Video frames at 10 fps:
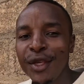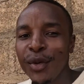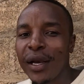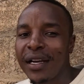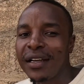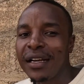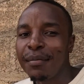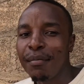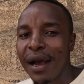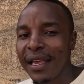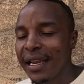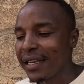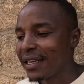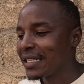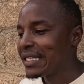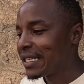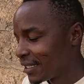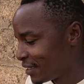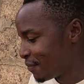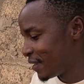you can buy like
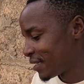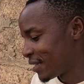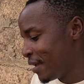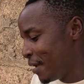6 GBs.